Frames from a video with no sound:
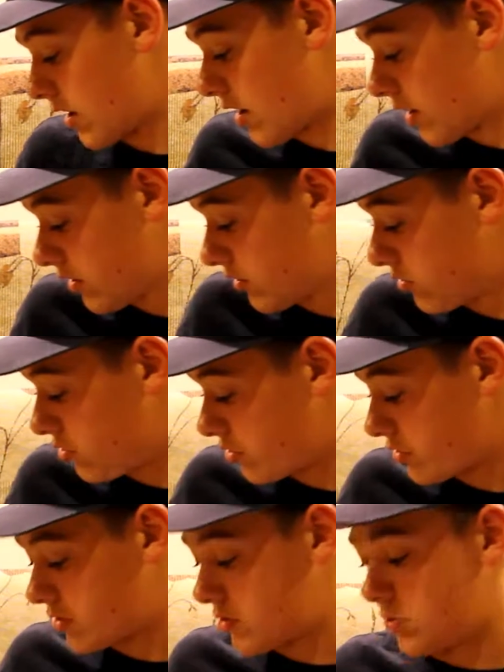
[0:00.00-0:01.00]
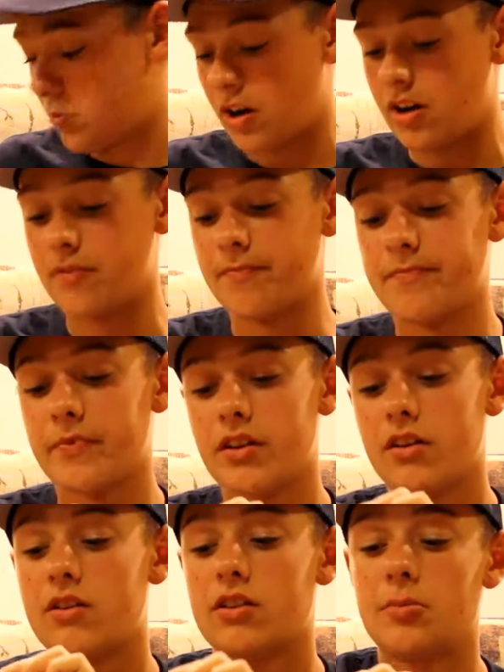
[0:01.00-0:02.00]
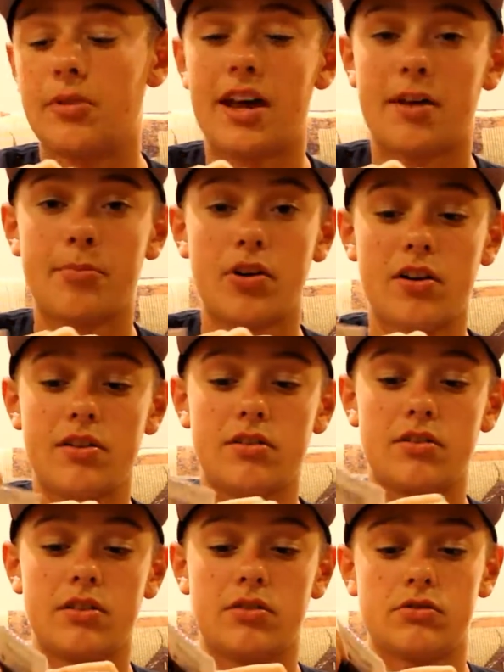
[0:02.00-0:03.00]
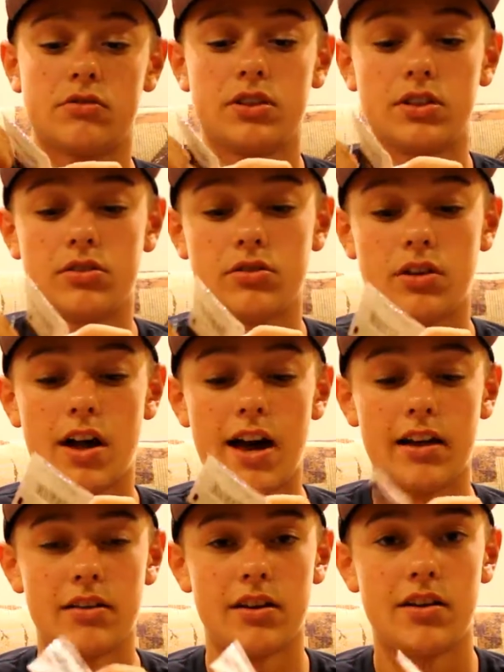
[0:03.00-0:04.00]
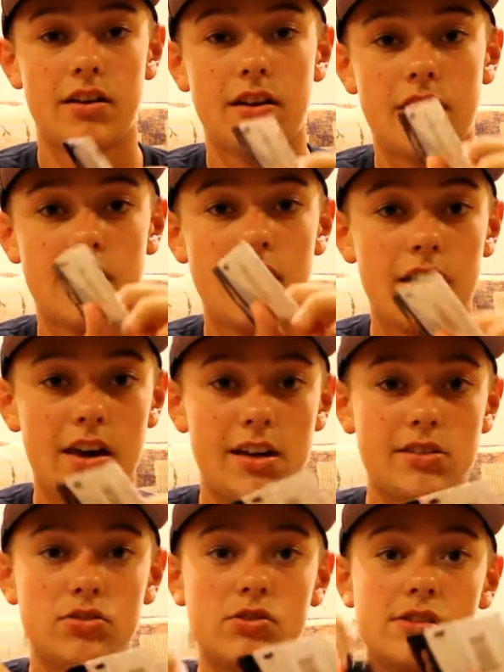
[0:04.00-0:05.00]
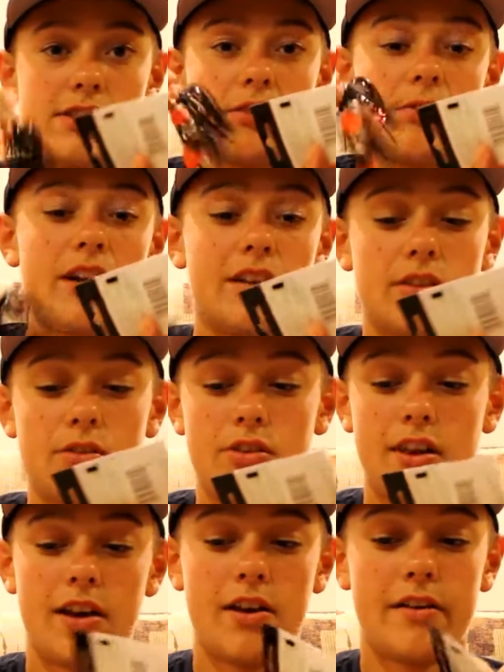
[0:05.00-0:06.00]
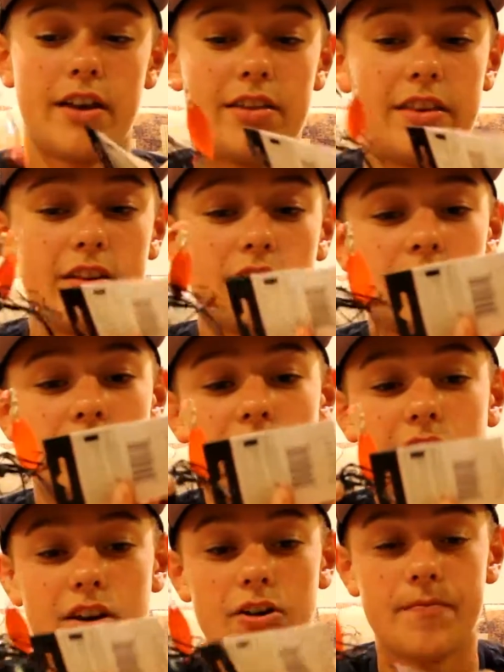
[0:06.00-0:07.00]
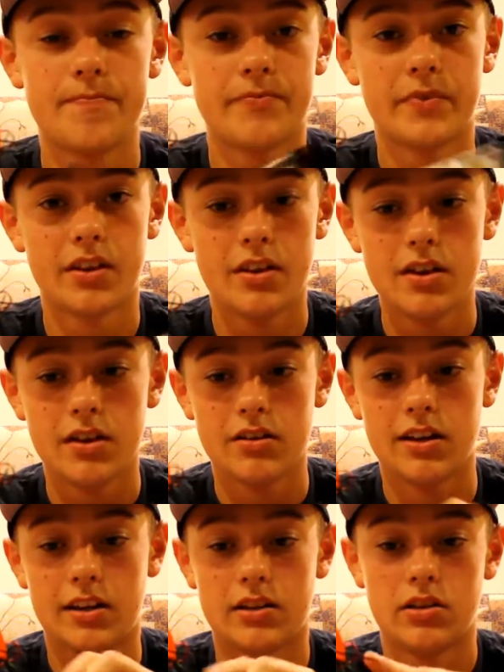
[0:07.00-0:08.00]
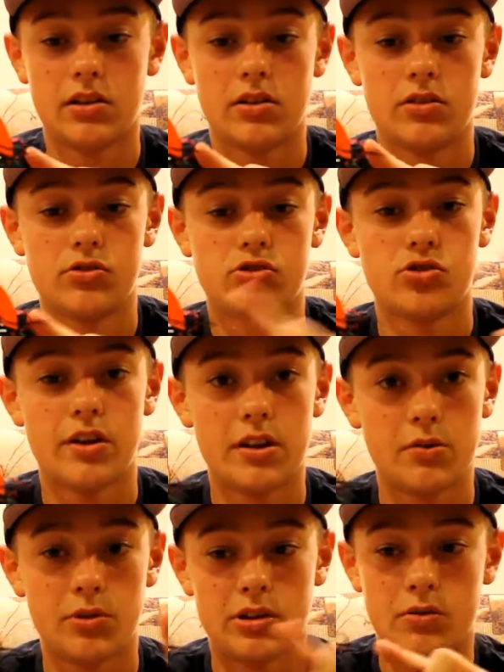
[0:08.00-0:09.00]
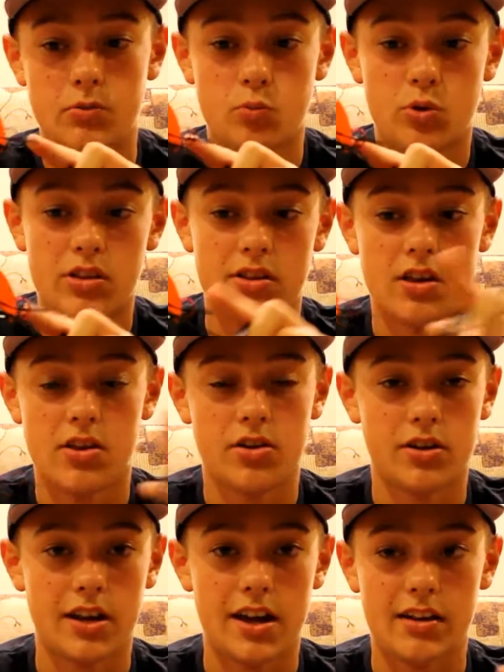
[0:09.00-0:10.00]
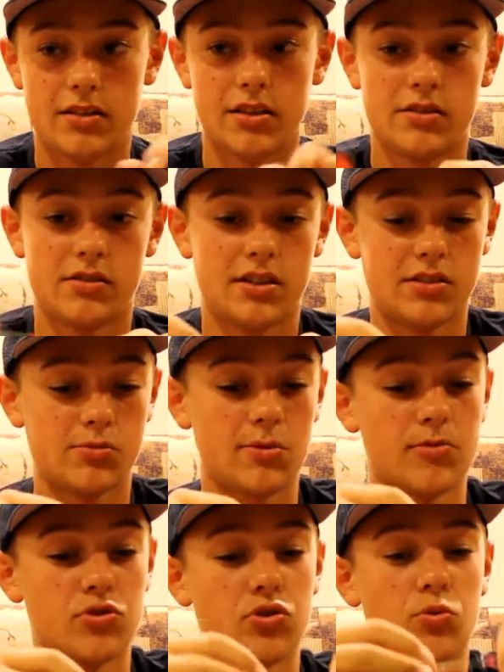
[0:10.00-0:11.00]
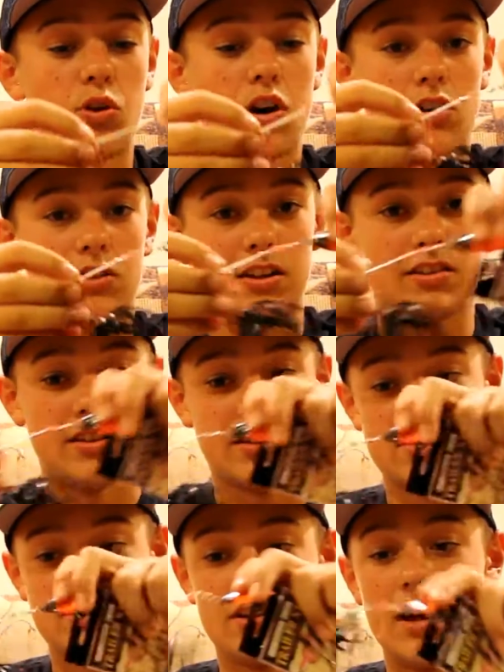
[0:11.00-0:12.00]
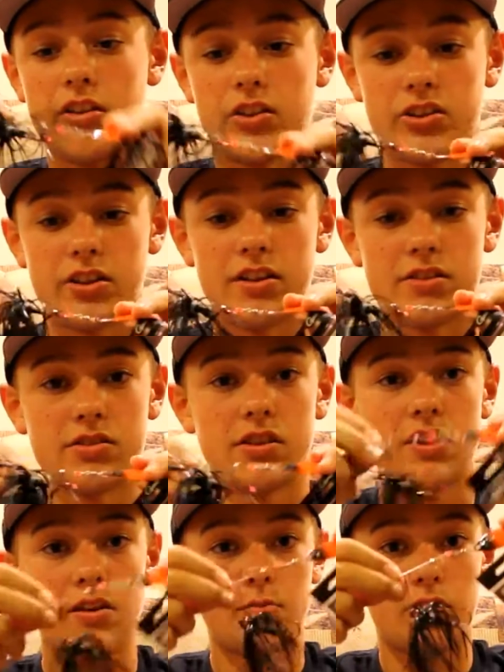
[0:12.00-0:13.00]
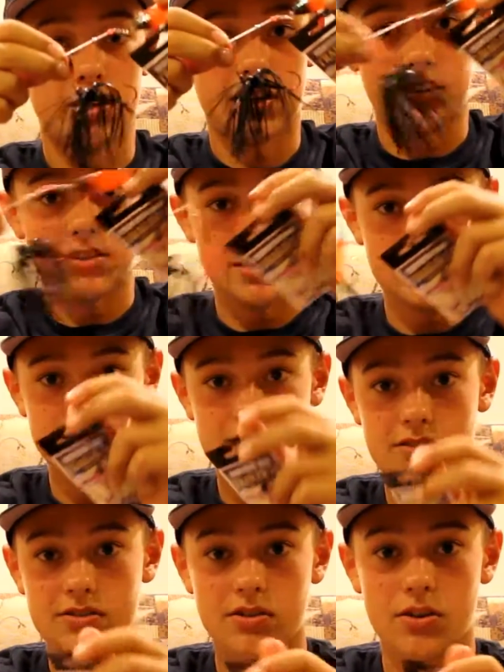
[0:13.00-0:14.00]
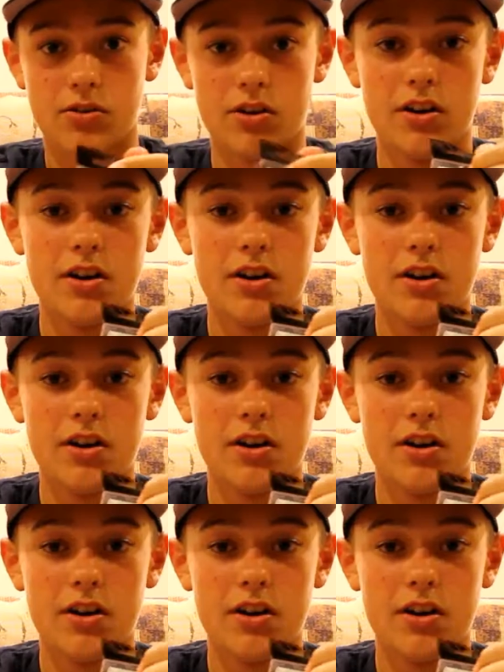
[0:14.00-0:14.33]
on, you just thread them, the black part, the little eyelid, and you just thread it through there, and they'll stick up like straight with where the other hook at, because they swim through the water like this, not like this, but like this, so